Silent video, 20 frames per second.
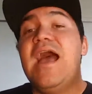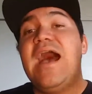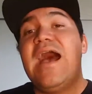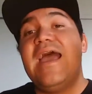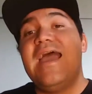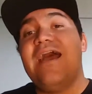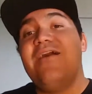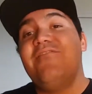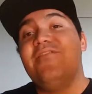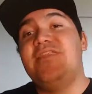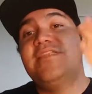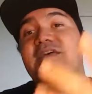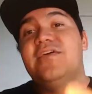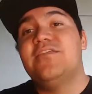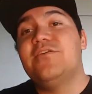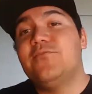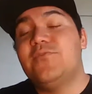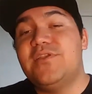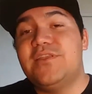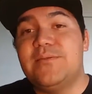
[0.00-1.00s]
I have
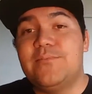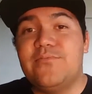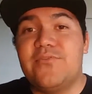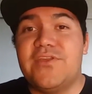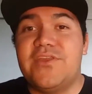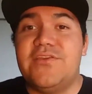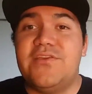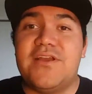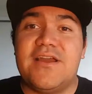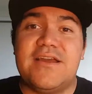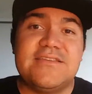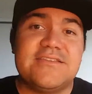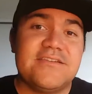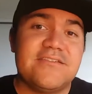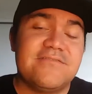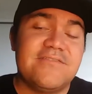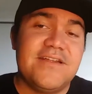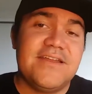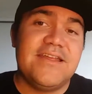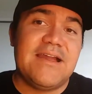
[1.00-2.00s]
another one to bring you guys
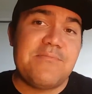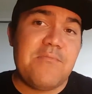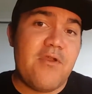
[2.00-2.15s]
already.